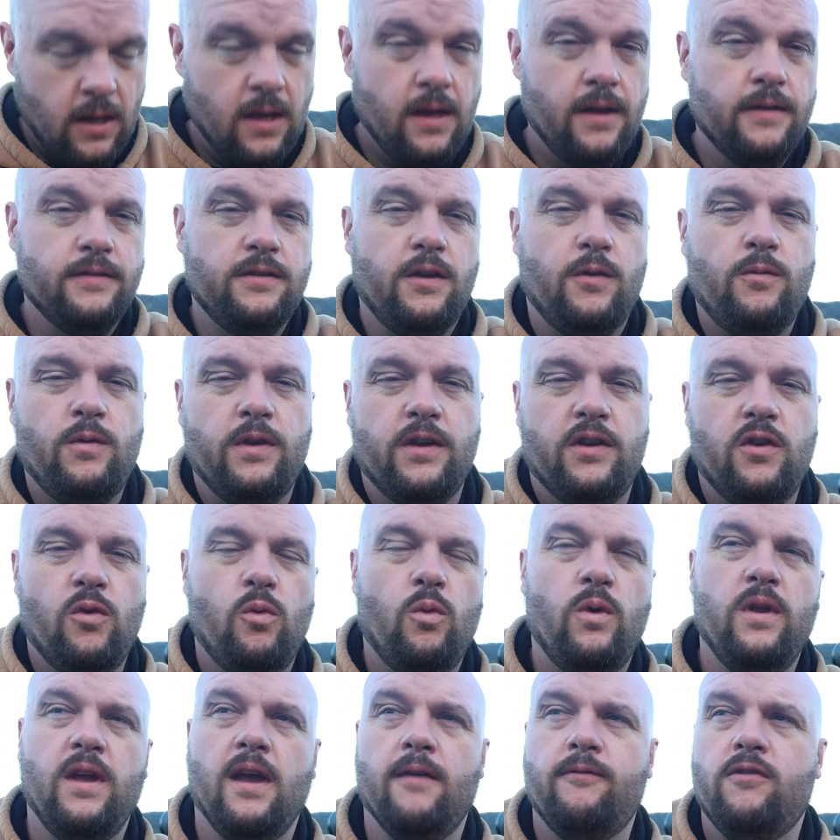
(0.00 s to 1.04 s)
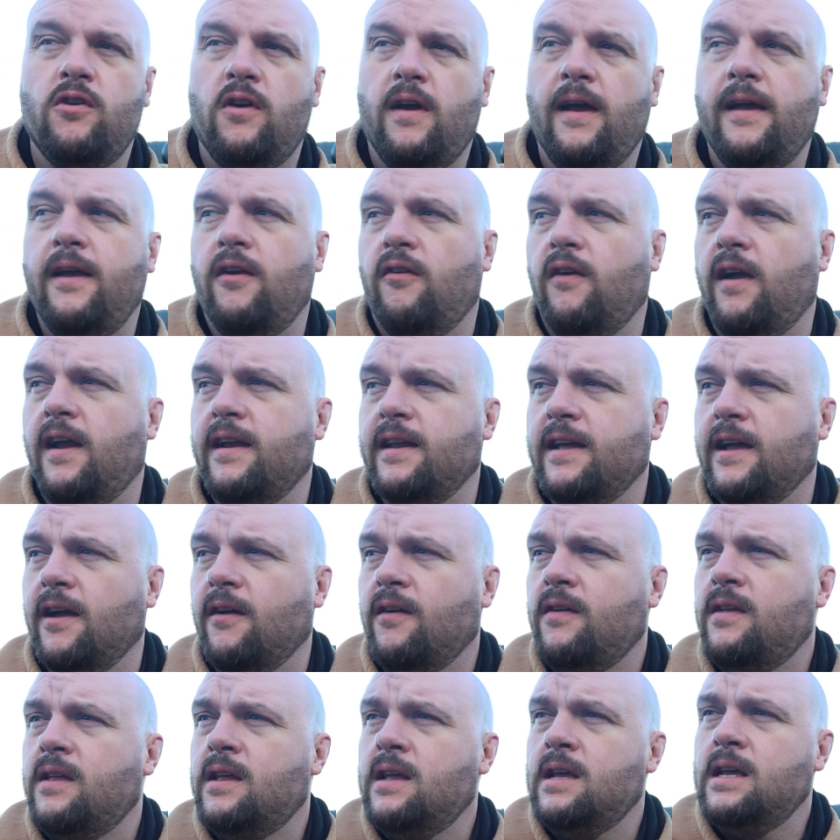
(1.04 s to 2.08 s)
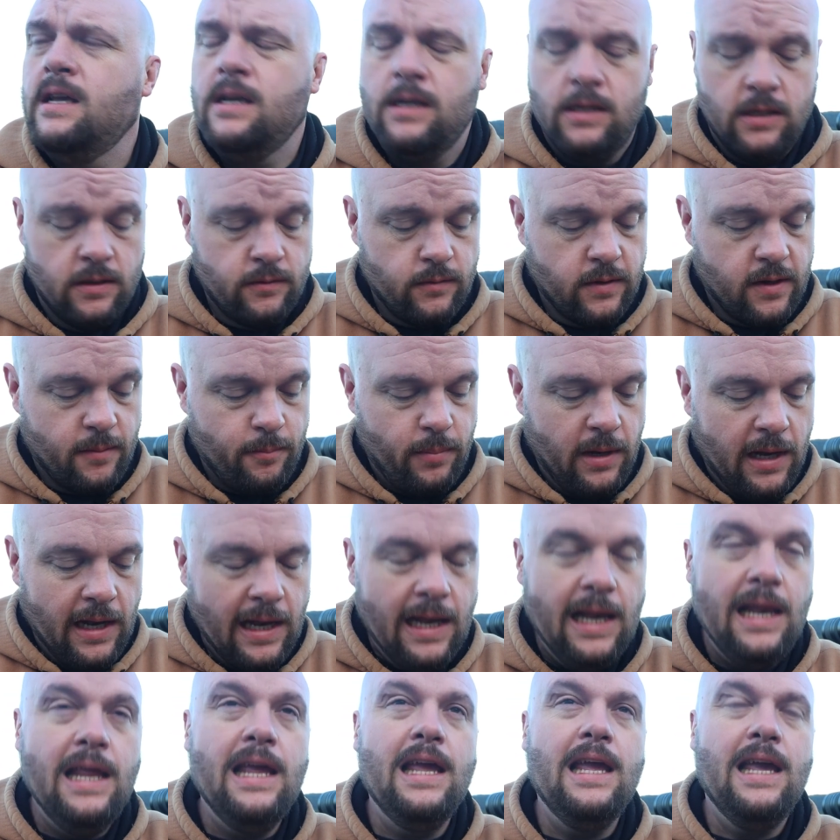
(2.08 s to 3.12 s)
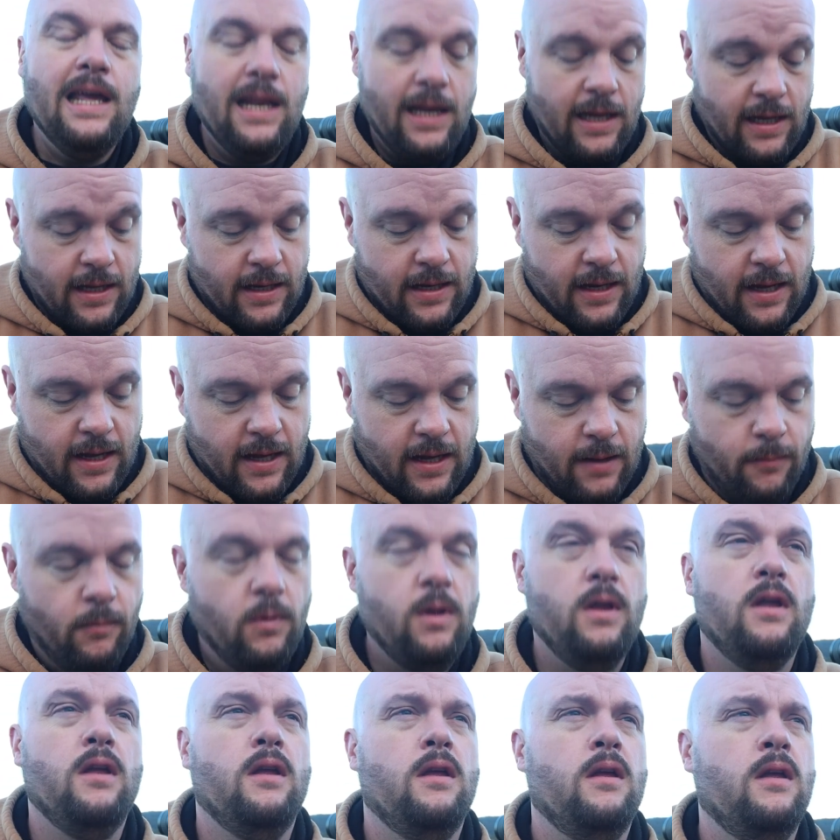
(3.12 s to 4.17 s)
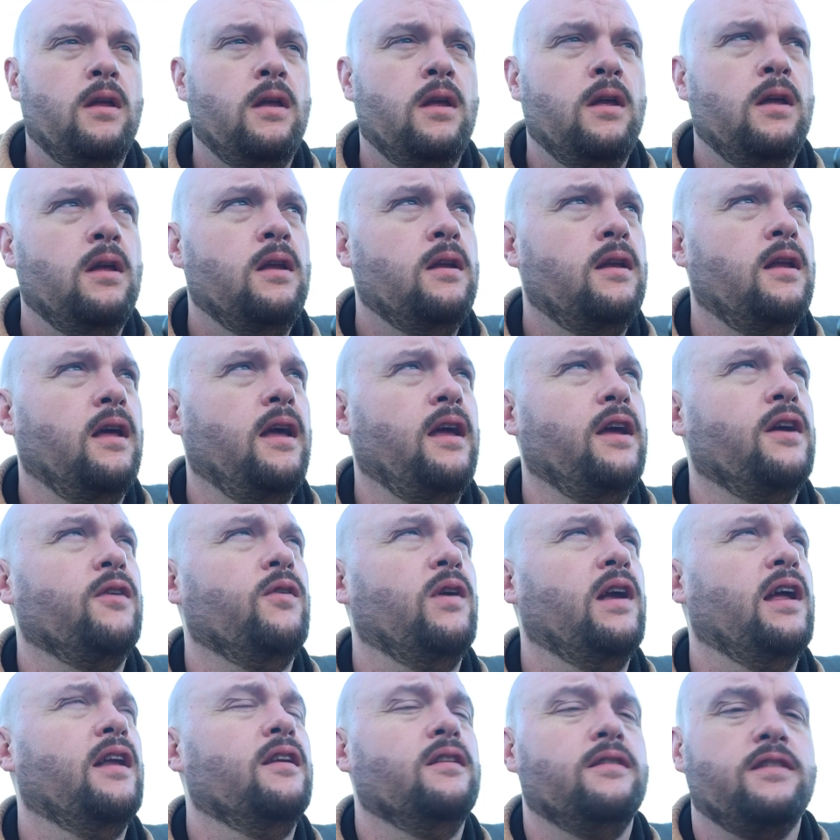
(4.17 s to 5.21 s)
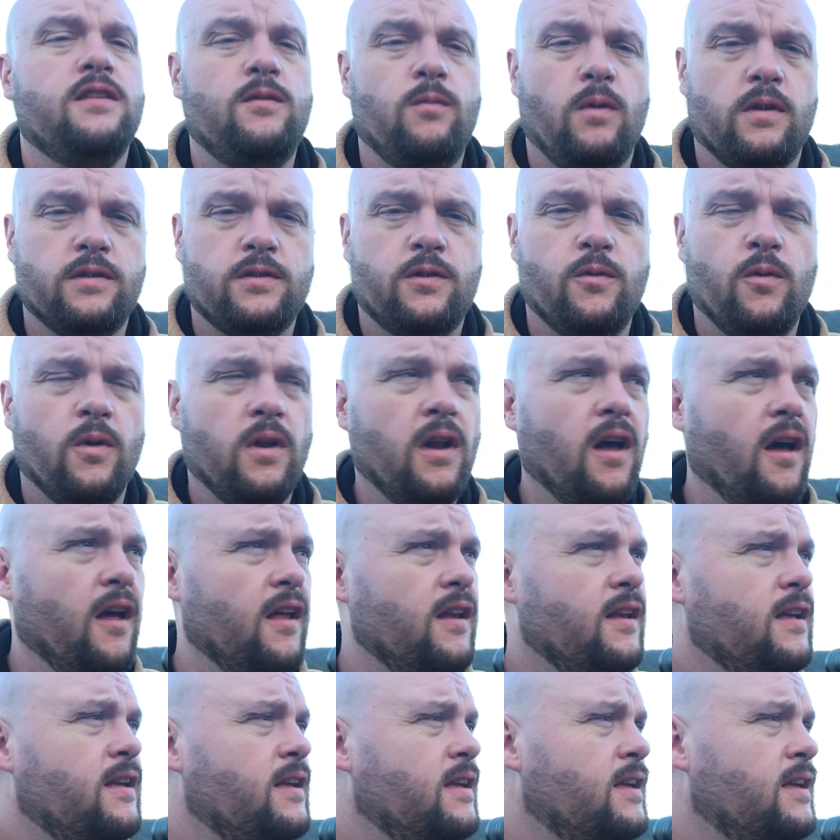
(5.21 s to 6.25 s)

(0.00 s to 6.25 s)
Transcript: It is only 20 after 8 right now, so we've got plenty of time to hang around and see what's going on.